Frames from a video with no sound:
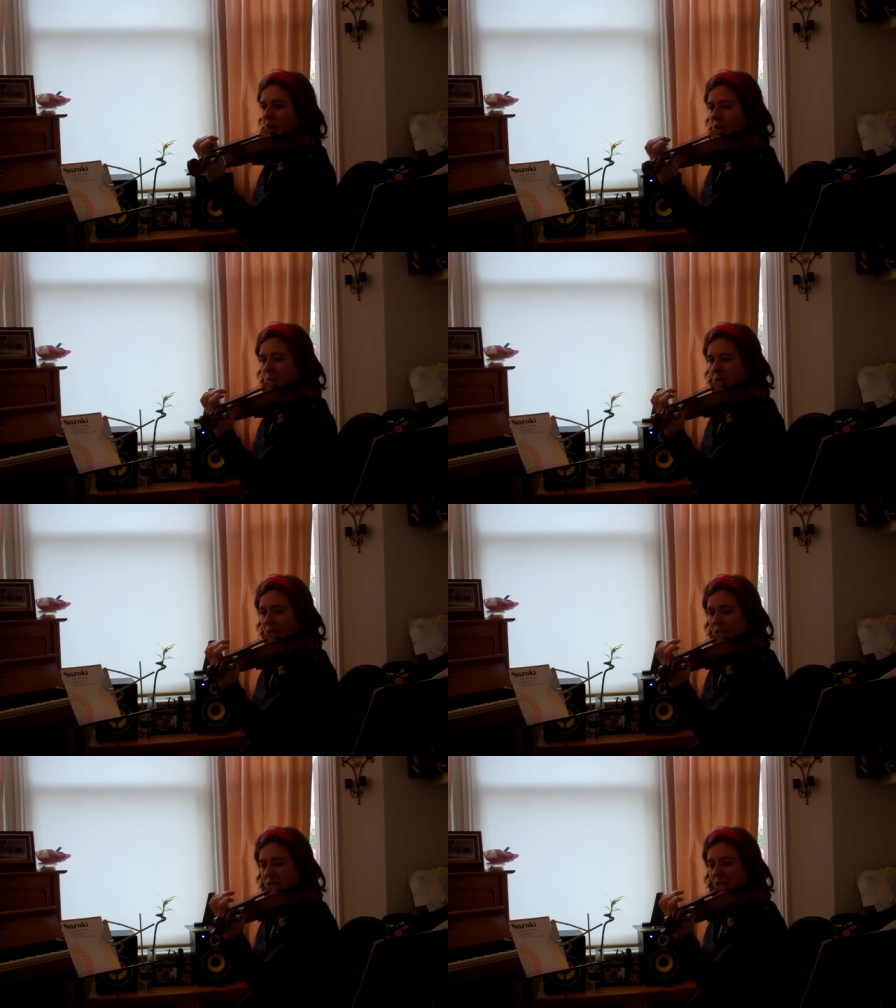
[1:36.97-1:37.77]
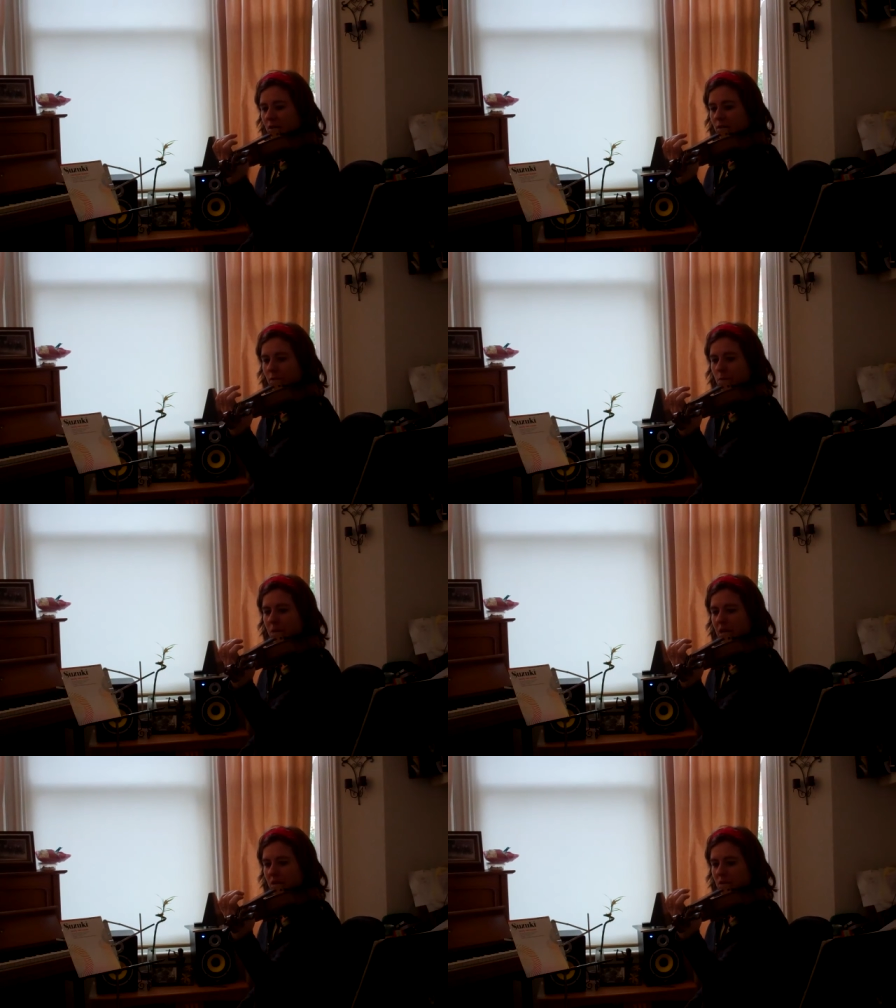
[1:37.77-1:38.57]
and make the sound of the
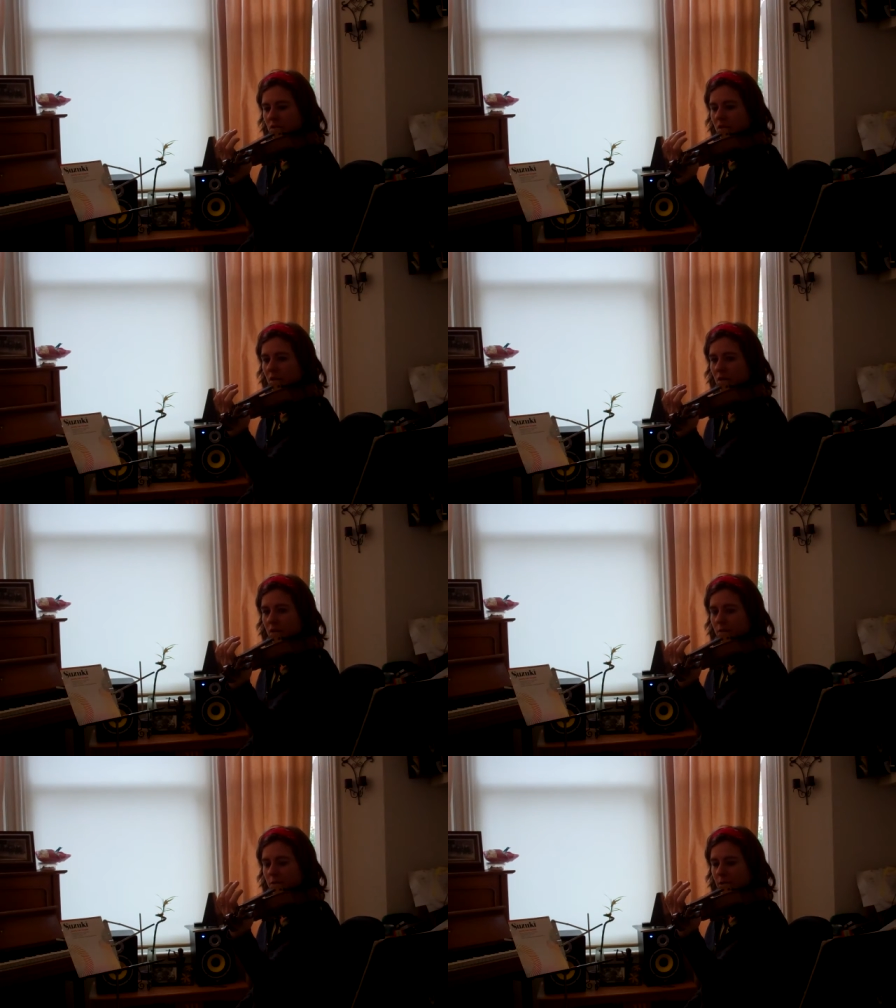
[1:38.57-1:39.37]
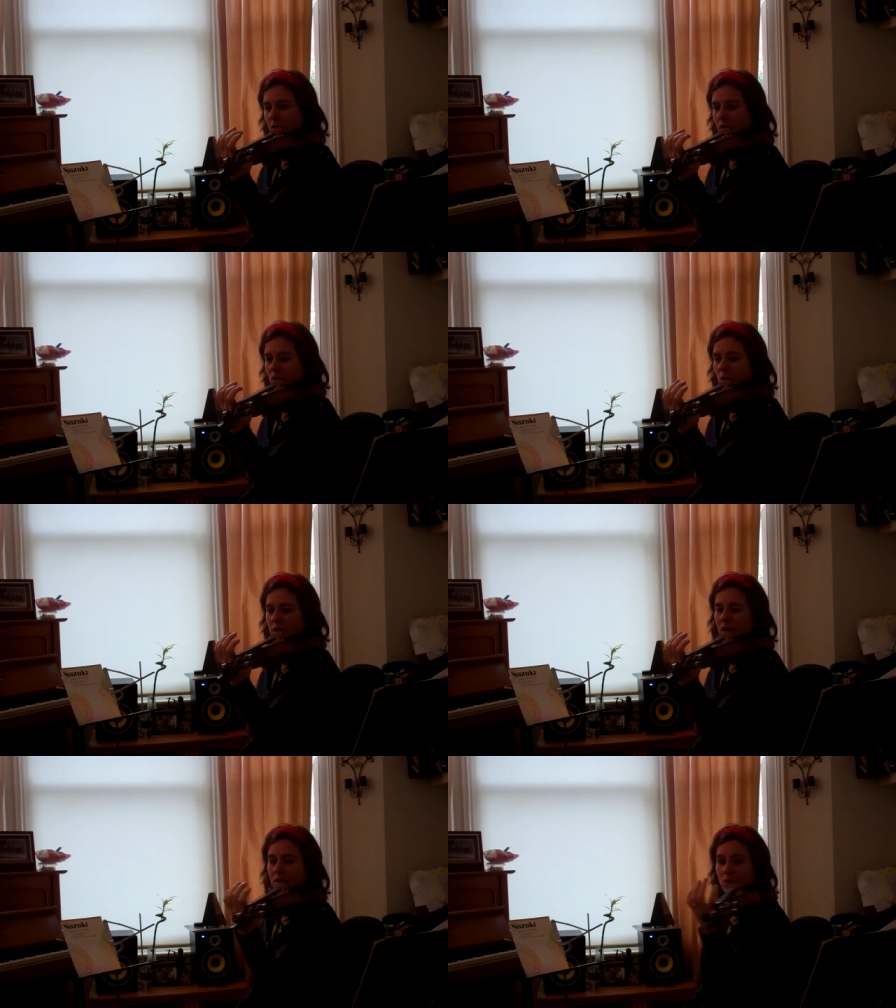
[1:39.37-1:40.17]
pitch of the finger that's going
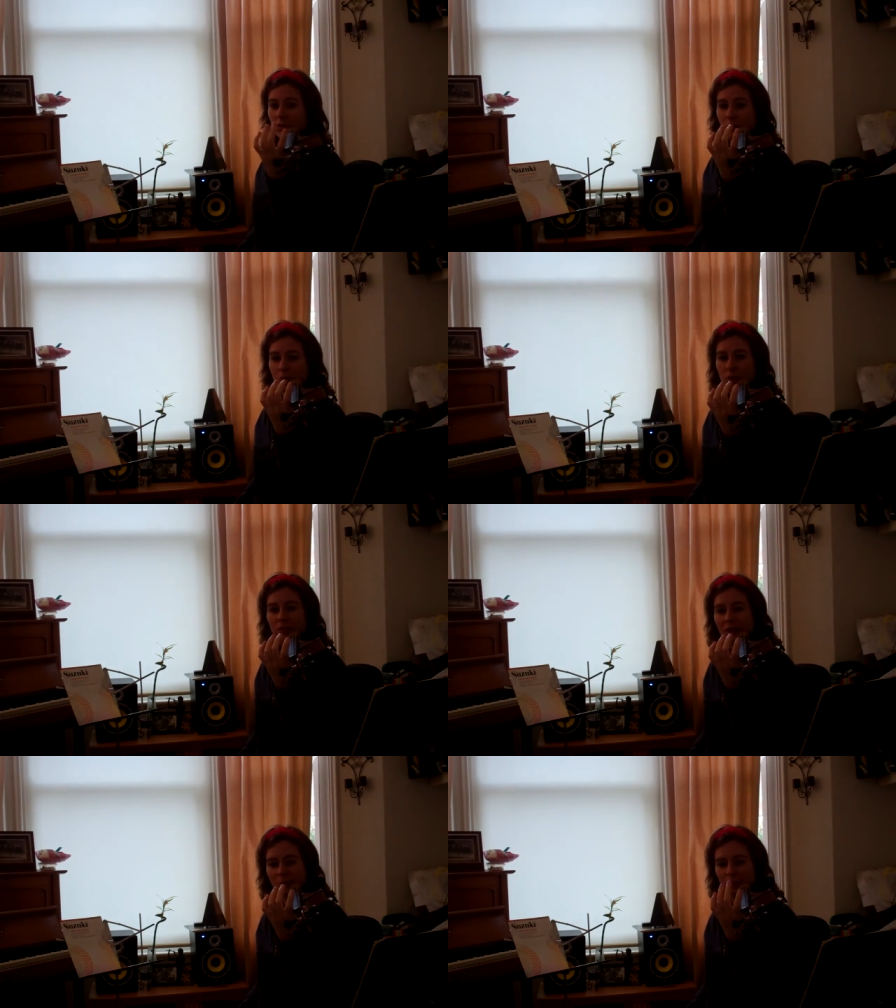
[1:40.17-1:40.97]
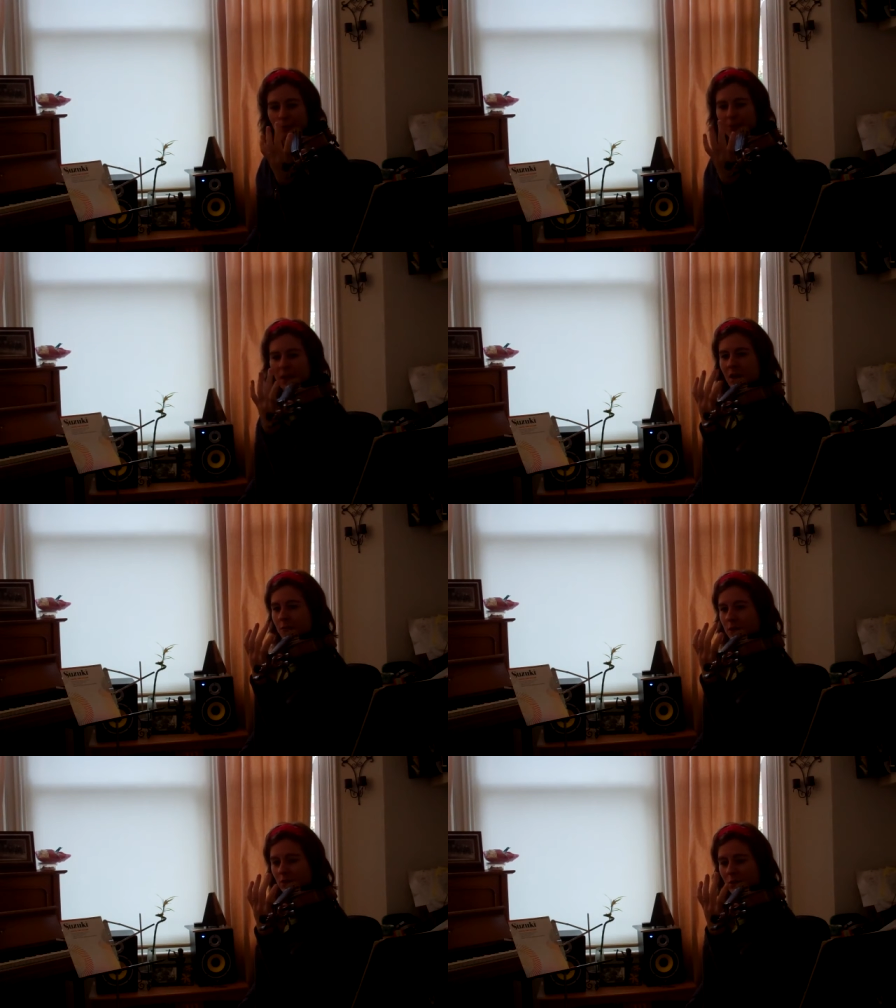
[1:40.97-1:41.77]
down. So for example, if
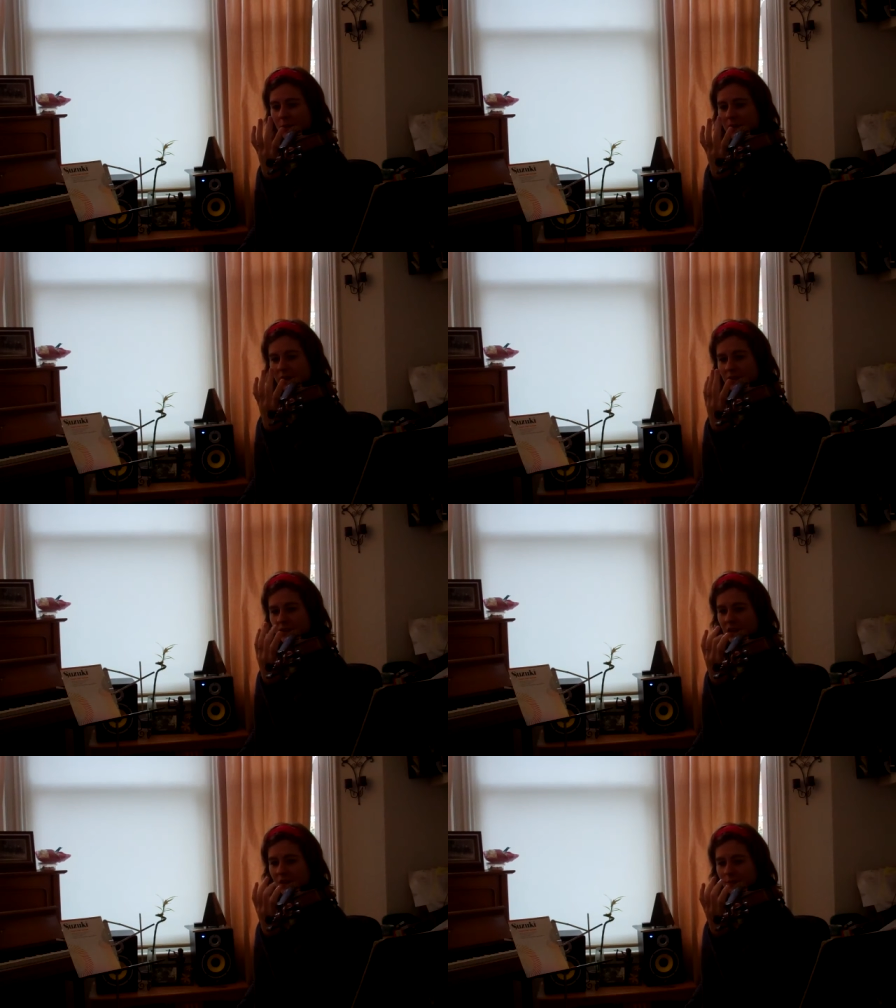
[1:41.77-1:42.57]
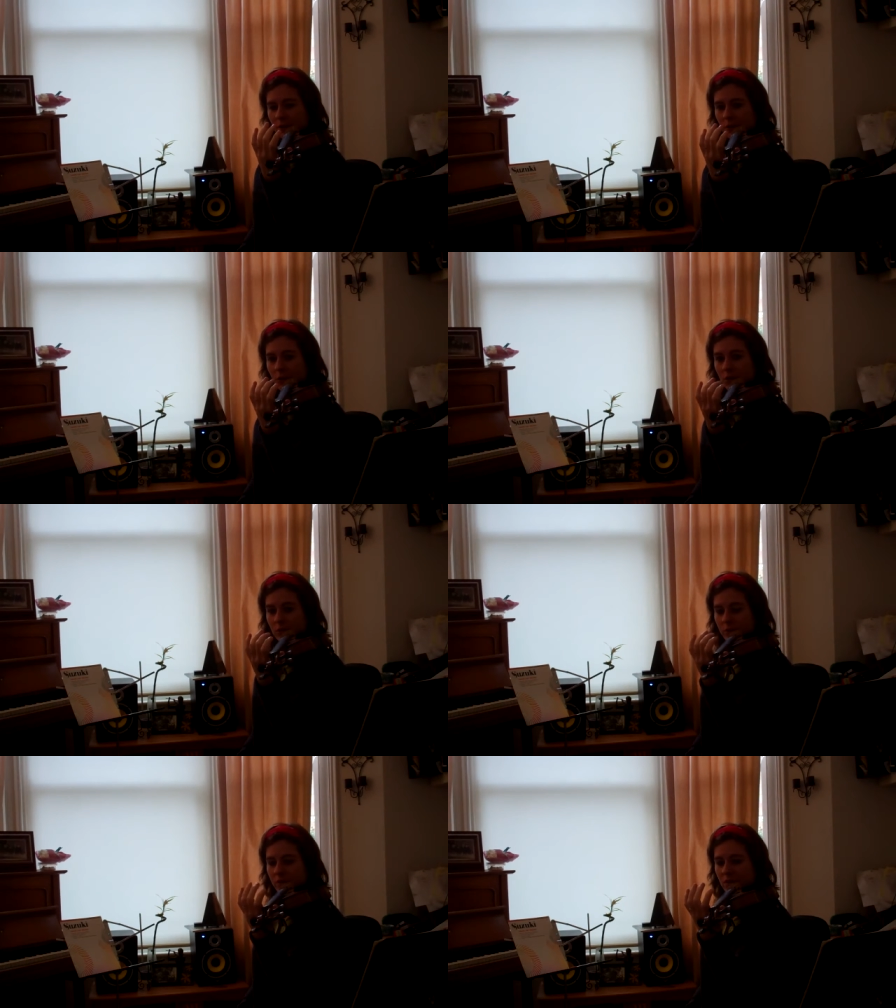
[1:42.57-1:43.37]
I drop my second finger
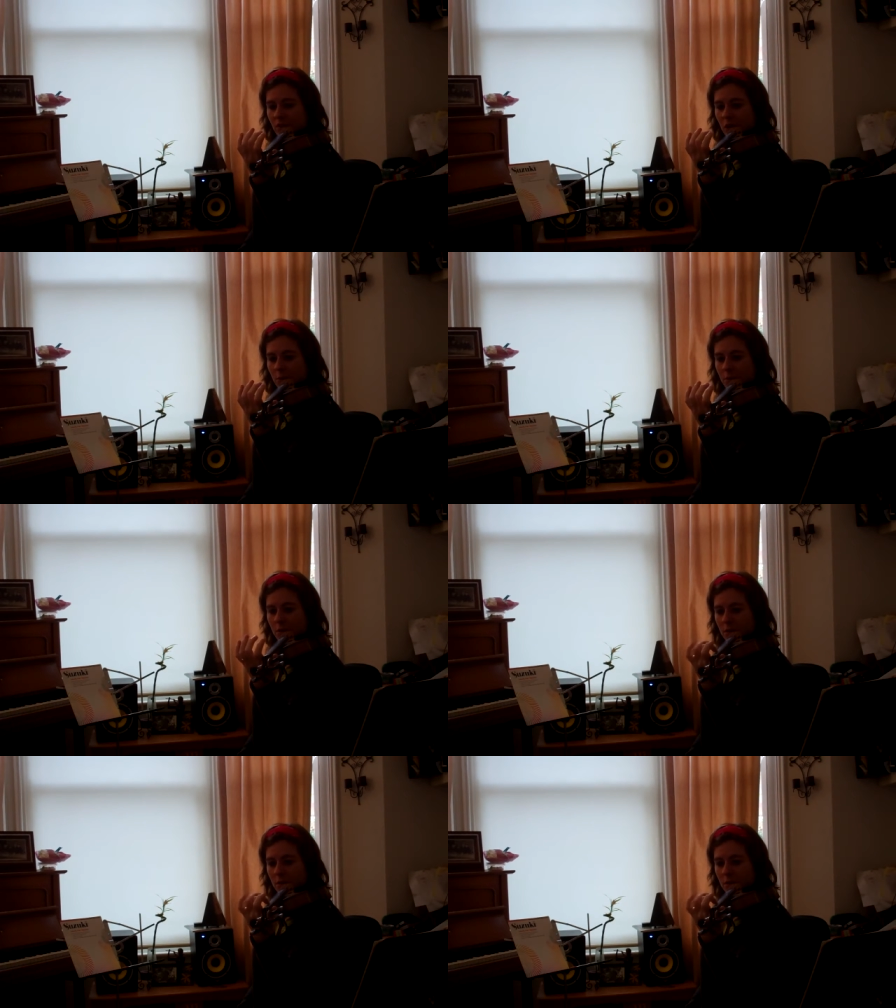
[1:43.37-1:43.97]
onto a C sharp,